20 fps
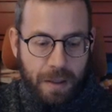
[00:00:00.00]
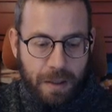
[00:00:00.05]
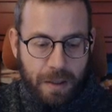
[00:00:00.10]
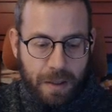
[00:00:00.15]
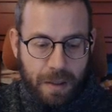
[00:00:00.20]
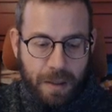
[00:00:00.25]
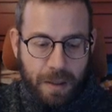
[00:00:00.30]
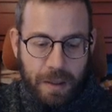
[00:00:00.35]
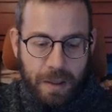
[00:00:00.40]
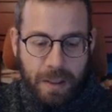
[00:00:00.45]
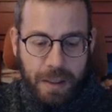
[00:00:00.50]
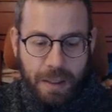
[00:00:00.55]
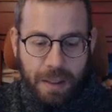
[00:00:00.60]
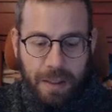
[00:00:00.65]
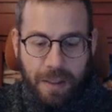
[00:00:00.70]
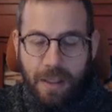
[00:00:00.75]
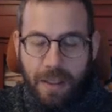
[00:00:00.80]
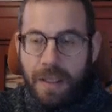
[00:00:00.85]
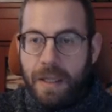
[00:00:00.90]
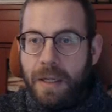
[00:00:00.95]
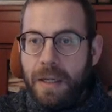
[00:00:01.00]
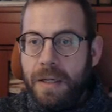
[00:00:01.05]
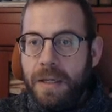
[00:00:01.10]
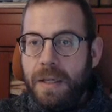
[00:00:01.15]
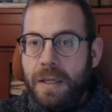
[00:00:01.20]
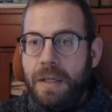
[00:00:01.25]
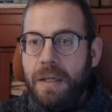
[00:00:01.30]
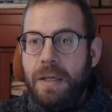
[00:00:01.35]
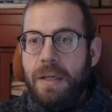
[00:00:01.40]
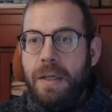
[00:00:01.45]
that
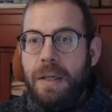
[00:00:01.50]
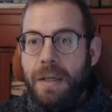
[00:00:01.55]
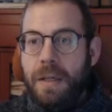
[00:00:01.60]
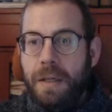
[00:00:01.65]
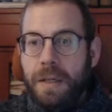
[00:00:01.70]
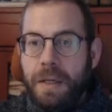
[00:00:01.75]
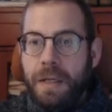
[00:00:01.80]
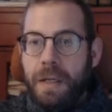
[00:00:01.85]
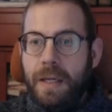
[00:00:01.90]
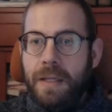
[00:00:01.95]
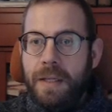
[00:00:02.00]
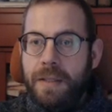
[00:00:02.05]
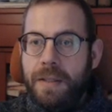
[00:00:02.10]
has